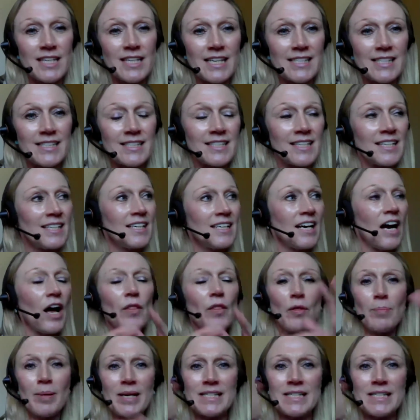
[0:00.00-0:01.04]
it's
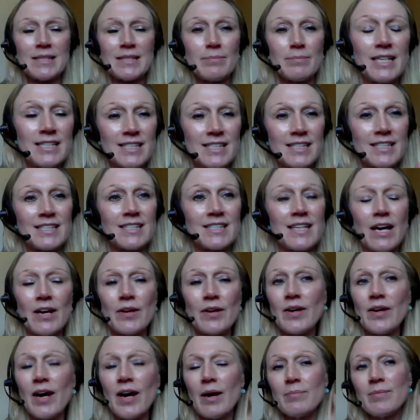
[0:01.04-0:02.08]
other bits and pieces.
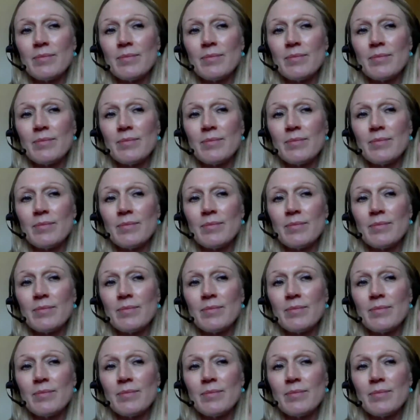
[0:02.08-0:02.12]
So